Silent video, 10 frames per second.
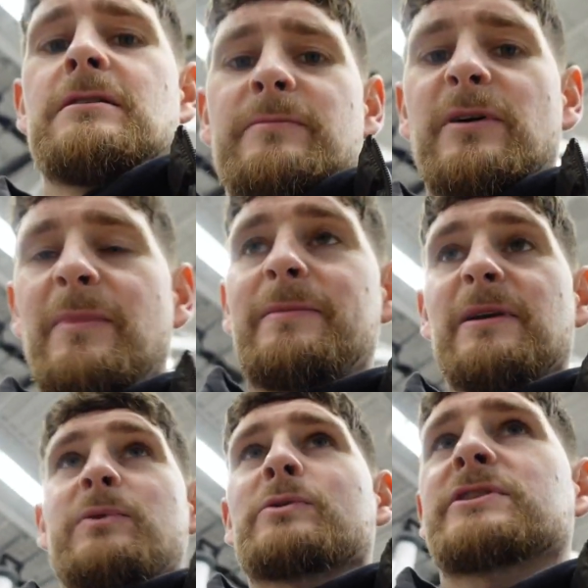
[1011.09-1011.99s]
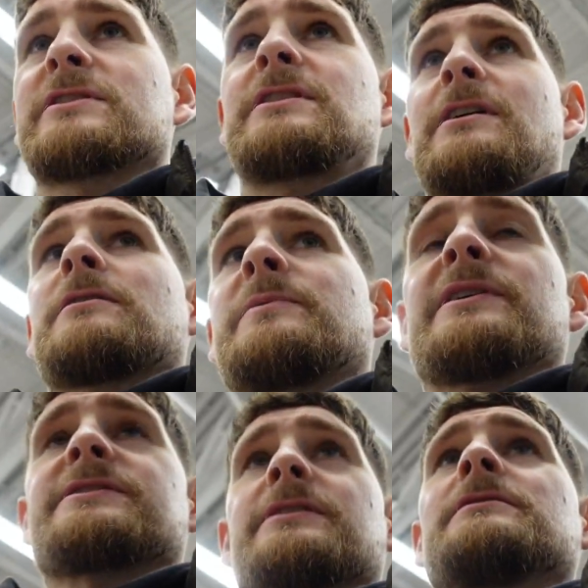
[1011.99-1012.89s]
but maybe important to the other
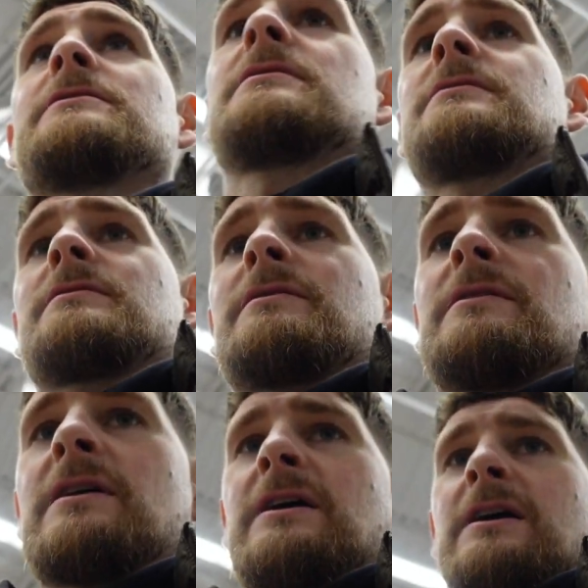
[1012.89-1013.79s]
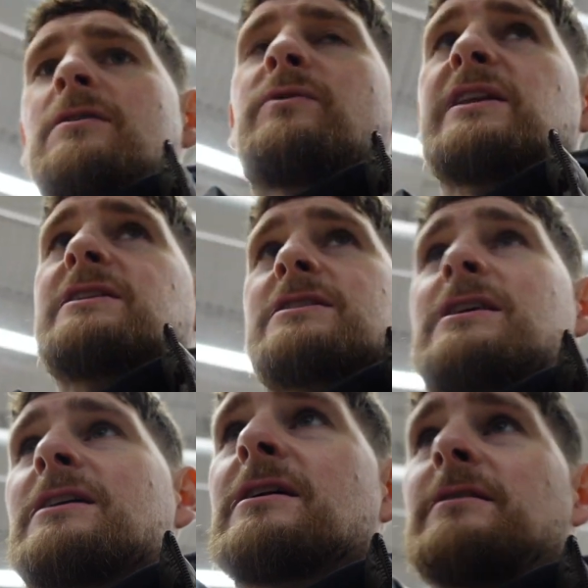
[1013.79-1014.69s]
person. We had this
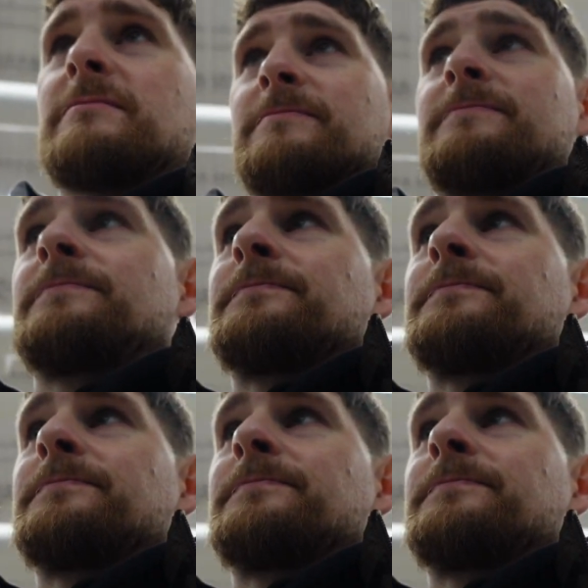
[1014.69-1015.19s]
thing in,